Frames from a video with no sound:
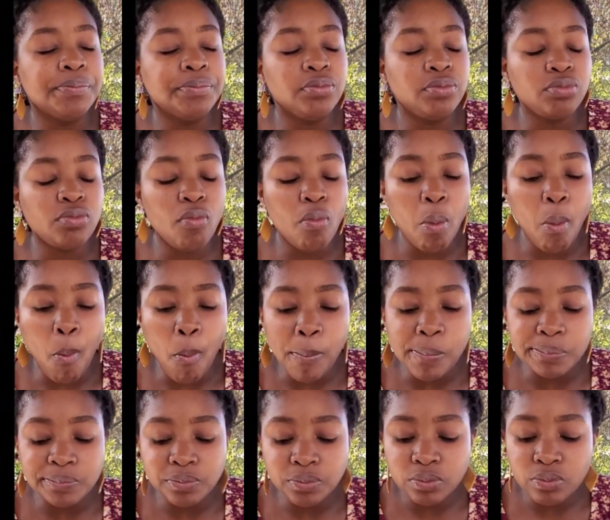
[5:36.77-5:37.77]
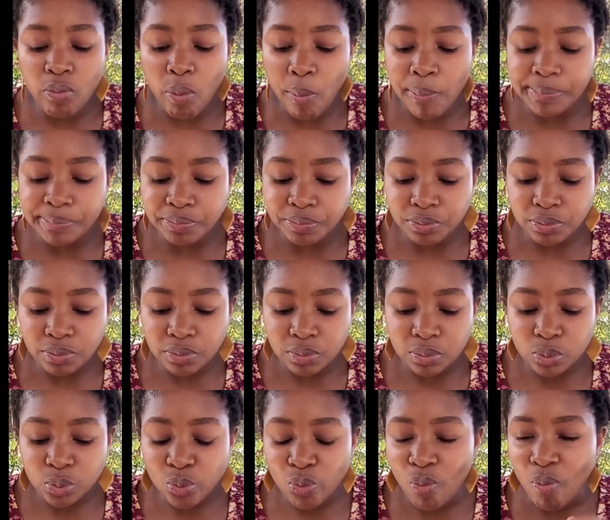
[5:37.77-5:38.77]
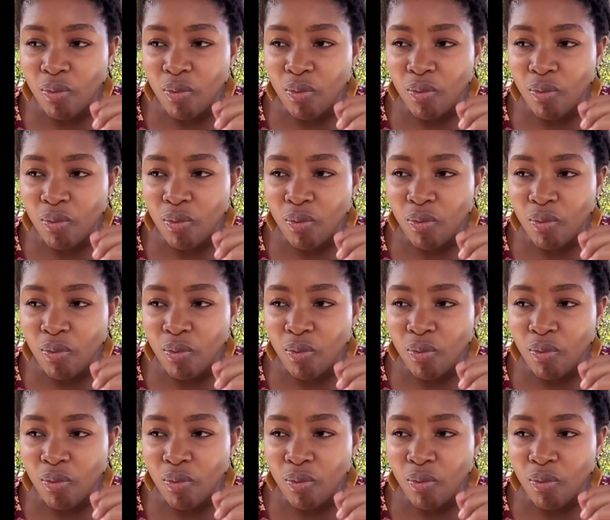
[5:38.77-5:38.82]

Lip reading: It cannot pass